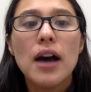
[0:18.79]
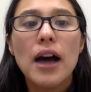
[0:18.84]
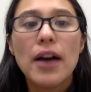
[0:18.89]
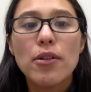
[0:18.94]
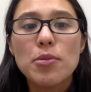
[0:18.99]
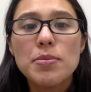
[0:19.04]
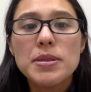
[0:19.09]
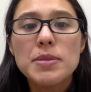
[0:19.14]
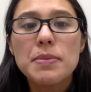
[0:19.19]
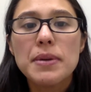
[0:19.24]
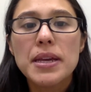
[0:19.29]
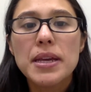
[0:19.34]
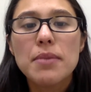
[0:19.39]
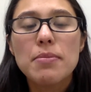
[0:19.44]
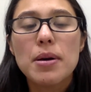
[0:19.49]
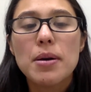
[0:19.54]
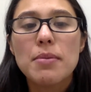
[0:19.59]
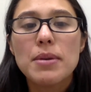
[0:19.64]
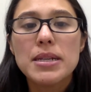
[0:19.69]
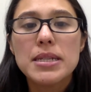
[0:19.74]
I will be speaking
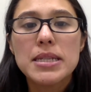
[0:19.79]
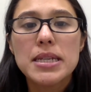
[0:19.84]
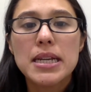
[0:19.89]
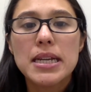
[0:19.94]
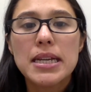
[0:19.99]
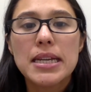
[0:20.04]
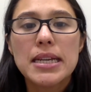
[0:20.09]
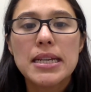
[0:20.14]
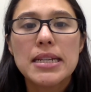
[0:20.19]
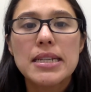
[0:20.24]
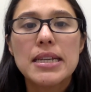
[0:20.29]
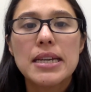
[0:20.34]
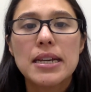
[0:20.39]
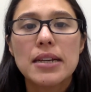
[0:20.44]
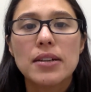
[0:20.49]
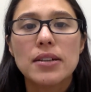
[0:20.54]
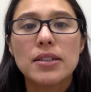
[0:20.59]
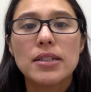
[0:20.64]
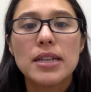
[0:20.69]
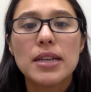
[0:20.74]
about my study
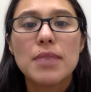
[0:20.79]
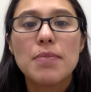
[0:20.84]
entitled